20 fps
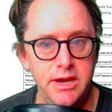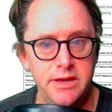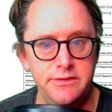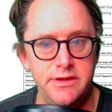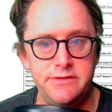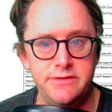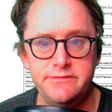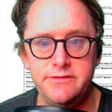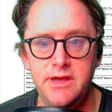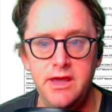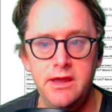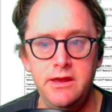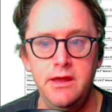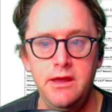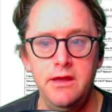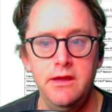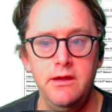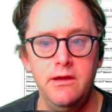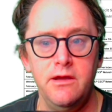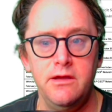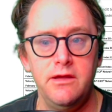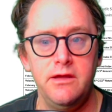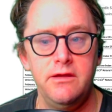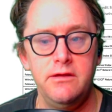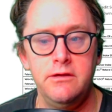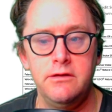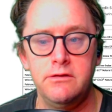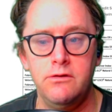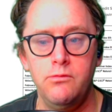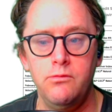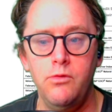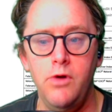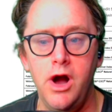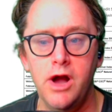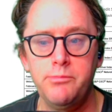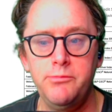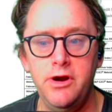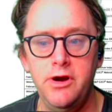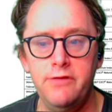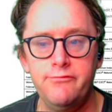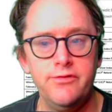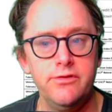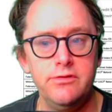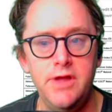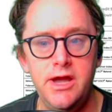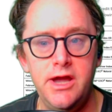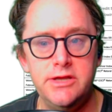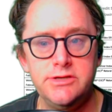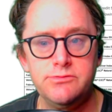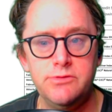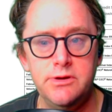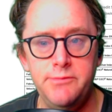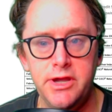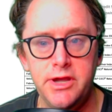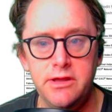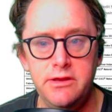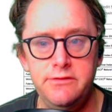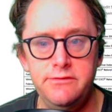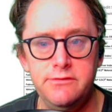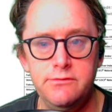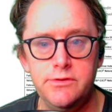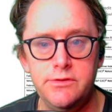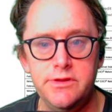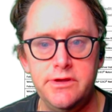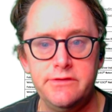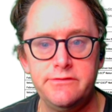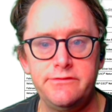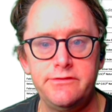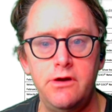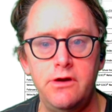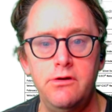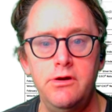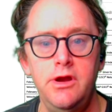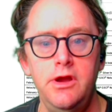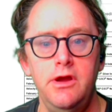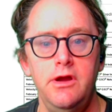And they say, walk me off the ledge. What am I going to do with this? So